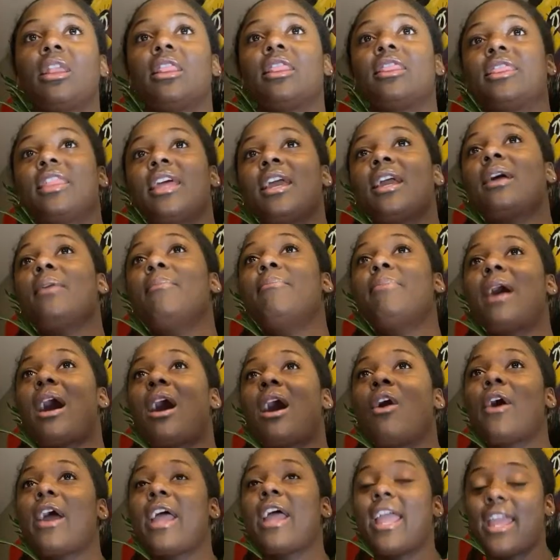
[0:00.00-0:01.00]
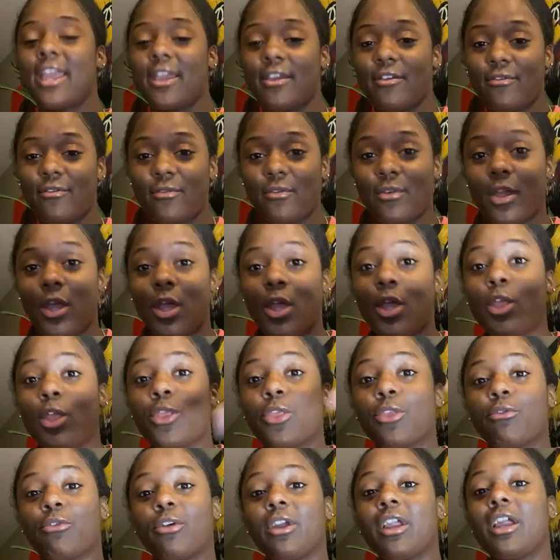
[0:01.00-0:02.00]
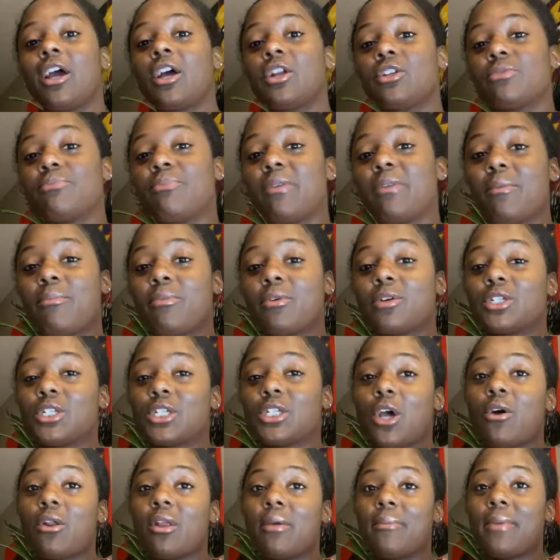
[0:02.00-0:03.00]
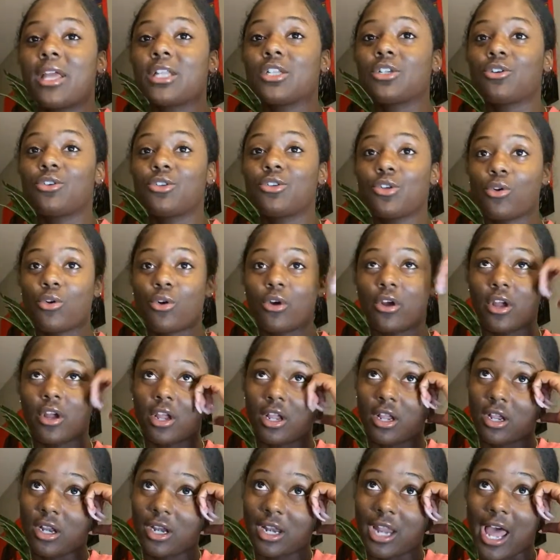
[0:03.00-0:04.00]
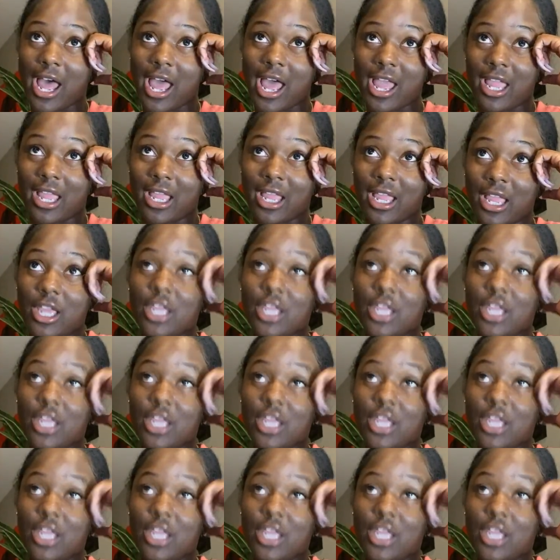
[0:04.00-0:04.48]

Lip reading: Think about if 300 people showed up at your door, like,